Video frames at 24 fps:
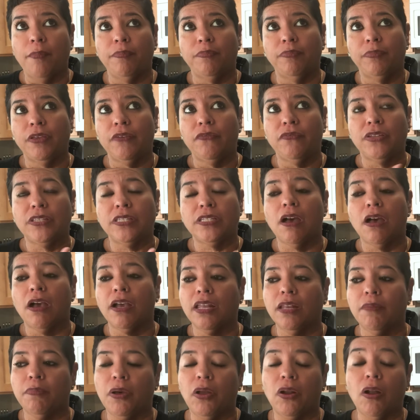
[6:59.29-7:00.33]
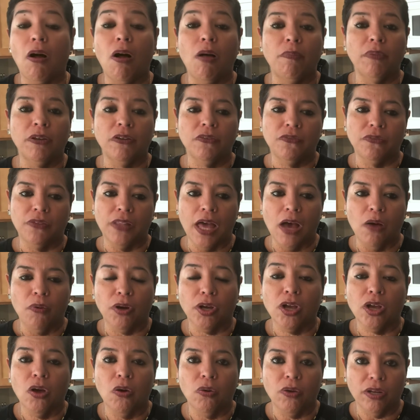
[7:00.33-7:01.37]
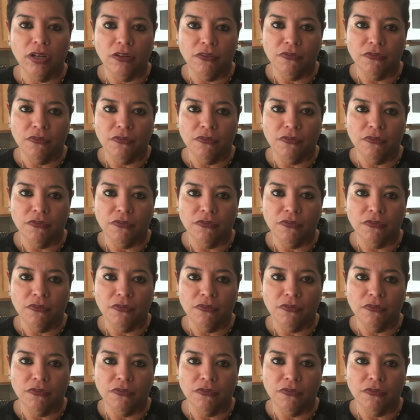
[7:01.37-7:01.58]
if it's talking about almond flour, coconut